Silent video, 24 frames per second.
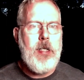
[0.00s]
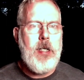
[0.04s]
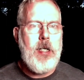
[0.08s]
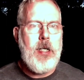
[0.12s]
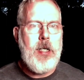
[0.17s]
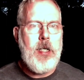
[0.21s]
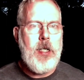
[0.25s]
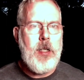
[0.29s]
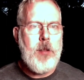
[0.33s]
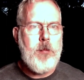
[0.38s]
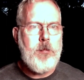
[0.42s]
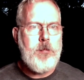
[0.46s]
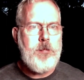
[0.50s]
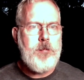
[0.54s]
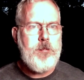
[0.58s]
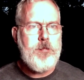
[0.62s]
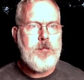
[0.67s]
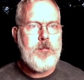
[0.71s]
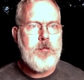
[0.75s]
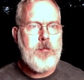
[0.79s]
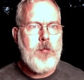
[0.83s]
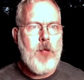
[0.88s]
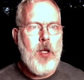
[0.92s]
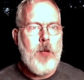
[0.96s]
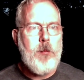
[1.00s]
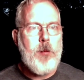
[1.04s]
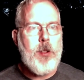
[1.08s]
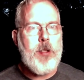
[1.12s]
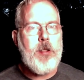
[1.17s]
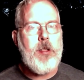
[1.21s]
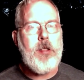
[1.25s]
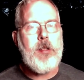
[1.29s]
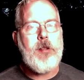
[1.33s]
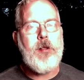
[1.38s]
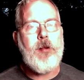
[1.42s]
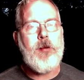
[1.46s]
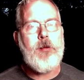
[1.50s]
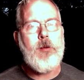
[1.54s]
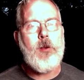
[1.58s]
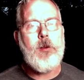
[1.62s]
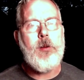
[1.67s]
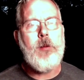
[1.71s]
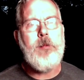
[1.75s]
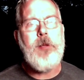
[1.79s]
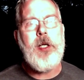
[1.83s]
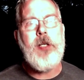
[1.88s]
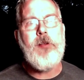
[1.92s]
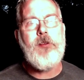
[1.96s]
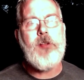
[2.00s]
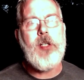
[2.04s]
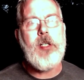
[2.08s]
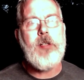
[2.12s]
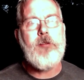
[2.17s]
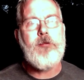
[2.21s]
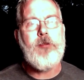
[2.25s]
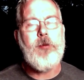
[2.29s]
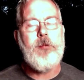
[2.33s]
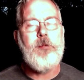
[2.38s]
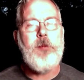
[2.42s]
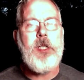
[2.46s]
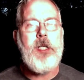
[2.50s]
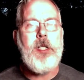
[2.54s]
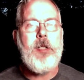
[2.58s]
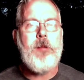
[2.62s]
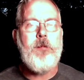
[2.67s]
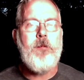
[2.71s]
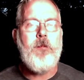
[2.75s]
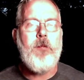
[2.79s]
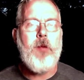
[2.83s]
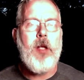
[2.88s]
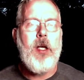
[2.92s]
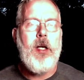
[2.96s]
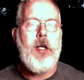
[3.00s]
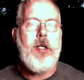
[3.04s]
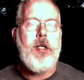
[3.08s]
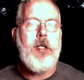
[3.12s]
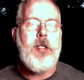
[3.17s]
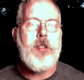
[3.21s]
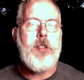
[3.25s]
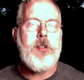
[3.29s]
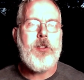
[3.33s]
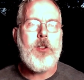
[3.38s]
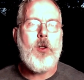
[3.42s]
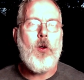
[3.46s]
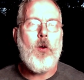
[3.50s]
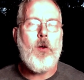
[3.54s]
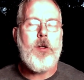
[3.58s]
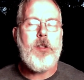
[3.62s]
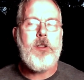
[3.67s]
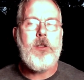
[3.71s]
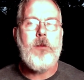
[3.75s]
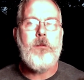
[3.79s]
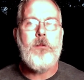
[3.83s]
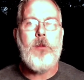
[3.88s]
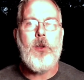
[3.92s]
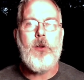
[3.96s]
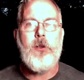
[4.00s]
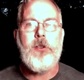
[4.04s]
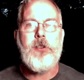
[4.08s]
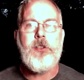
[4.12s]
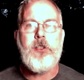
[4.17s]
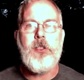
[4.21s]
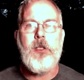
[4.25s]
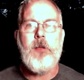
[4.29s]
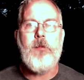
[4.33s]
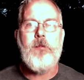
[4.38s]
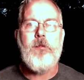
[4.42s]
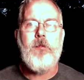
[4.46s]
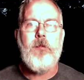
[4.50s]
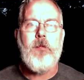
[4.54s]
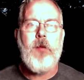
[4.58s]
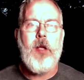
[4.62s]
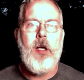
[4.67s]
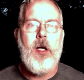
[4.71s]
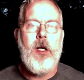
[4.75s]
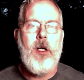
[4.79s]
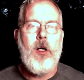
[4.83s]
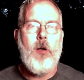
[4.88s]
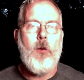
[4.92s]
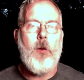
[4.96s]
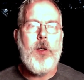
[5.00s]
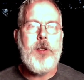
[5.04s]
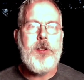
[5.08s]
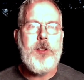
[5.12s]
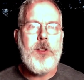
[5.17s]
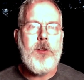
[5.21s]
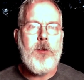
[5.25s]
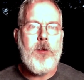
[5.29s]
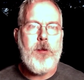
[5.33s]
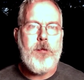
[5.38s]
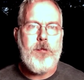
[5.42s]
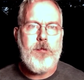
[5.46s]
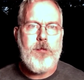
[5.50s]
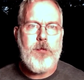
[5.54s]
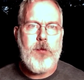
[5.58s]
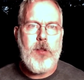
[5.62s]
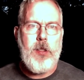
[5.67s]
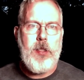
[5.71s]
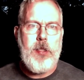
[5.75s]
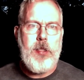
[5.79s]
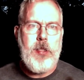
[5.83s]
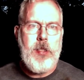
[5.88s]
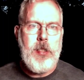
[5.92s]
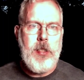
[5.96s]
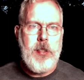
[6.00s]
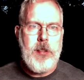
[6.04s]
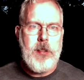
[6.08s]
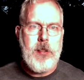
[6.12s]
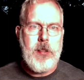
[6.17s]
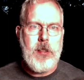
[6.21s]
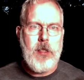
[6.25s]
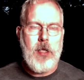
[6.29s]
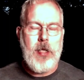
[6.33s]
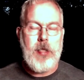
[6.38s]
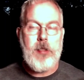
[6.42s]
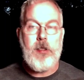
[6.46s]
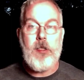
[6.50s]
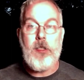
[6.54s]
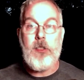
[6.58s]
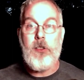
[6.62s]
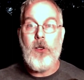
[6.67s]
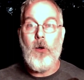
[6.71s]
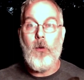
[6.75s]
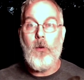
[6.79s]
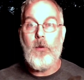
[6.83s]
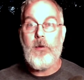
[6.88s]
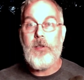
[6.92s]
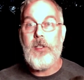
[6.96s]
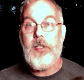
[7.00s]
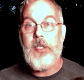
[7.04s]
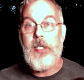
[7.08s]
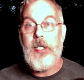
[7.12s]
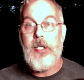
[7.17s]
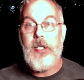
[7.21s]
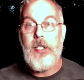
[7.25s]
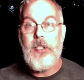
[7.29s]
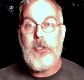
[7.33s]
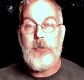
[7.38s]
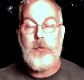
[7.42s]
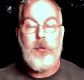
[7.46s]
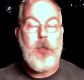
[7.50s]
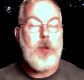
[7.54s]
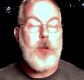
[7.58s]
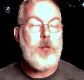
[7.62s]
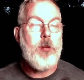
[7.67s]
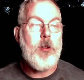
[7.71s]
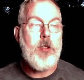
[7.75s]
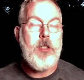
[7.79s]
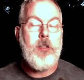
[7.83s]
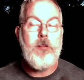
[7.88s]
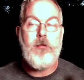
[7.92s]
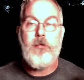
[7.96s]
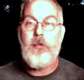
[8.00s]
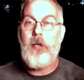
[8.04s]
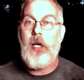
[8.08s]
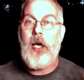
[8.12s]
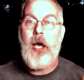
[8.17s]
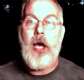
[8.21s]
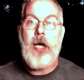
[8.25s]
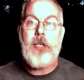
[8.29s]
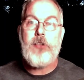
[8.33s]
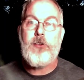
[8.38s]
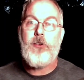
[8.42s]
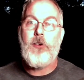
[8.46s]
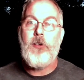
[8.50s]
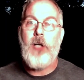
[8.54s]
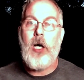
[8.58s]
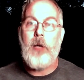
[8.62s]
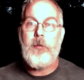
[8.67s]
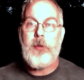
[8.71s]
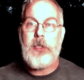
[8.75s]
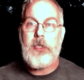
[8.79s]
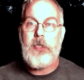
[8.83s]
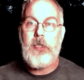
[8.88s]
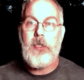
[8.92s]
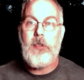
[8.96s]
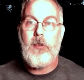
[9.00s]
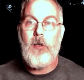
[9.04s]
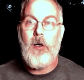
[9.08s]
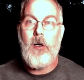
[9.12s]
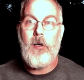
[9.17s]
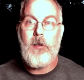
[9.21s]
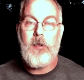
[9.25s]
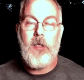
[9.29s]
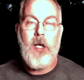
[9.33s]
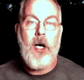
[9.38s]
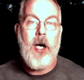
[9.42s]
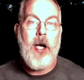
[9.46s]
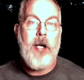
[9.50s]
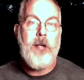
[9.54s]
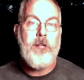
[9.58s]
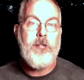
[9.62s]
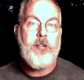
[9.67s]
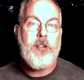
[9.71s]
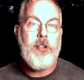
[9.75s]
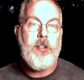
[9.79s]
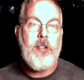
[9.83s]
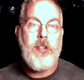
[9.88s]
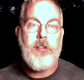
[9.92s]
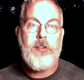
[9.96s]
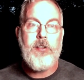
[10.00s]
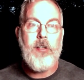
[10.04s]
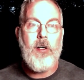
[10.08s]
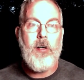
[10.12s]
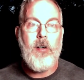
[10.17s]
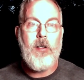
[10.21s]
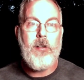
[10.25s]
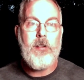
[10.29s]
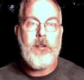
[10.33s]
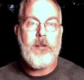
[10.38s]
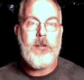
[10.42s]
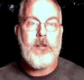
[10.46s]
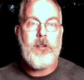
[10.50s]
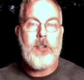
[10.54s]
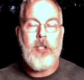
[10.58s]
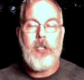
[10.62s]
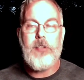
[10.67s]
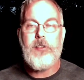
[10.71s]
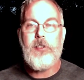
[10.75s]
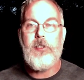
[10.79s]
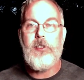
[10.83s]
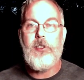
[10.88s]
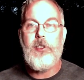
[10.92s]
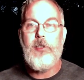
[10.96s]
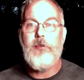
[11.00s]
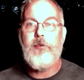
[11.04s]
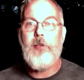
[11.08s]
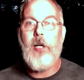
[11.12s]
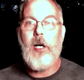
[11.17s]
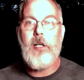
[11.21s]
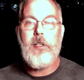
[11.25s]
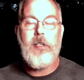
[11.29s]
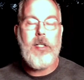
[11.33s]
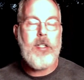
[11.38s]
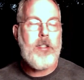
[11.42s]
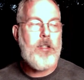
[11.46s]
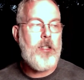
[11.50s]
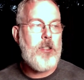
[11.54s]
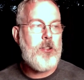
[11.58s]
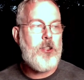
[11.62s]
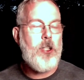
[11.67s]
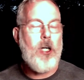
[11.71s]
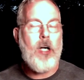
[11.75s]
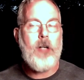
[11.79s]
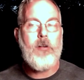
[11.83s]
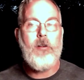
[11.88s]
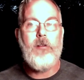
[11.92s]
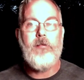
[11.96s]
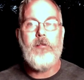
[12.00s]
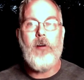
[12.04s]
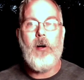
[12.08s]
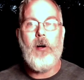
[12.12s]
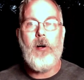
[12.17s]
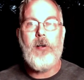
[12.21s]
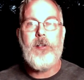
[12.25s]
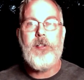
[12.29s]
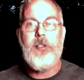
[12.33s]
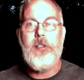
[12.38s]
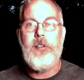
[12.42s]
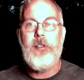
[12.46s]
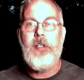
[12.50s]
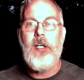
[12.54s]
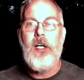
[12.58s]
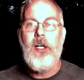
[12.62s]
Um, but the, the, the main thing for me is according to Buddhism, when you're in like the golden age, people live astronomically long lives and it's all justice. You've got like the Chakravartin,